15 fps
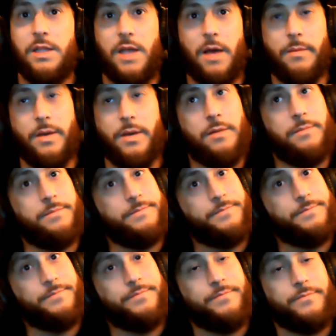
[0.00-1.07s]
I mean,
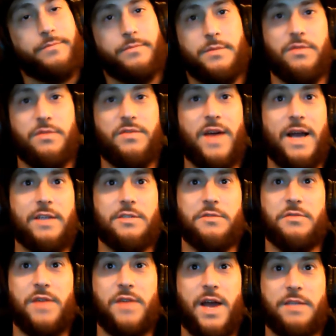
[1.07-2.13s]
the facts are
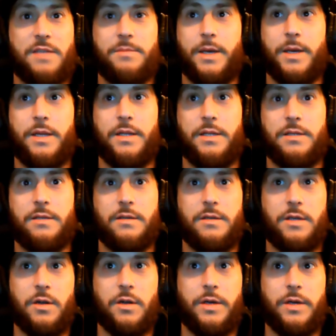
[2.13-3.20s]
facts, man, and
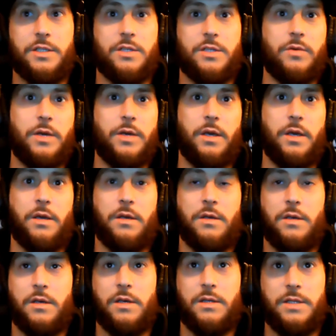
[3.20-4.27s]
history
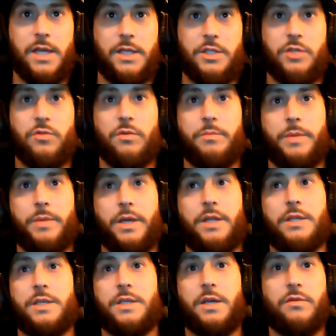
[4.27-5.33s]
tends to repeat
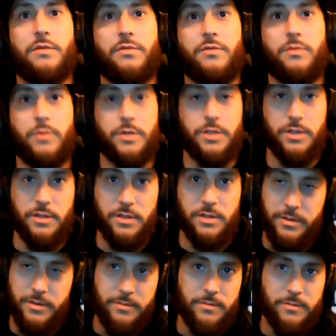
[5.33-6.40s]
itself, which
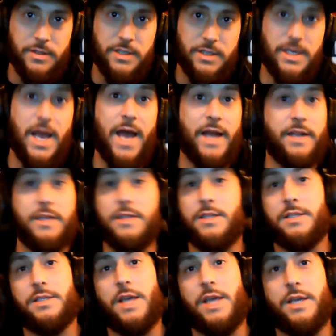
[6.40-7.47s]
is sad in
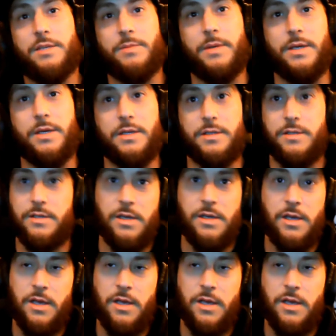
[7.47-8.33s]
this case because